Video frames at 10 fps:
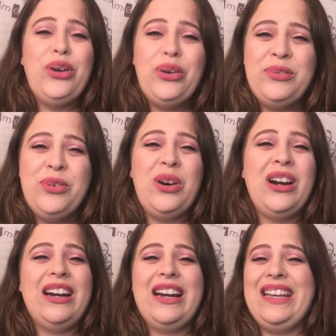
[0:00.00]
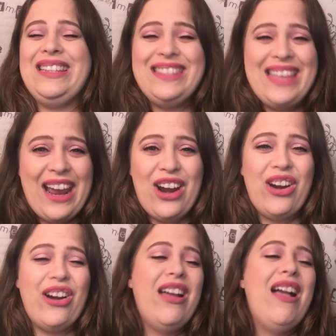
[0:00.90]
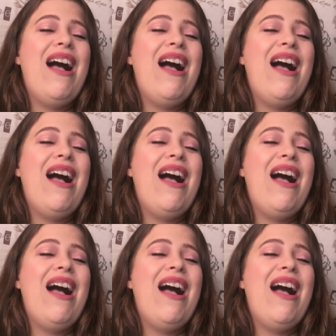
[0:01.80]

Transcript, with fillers: known for is there.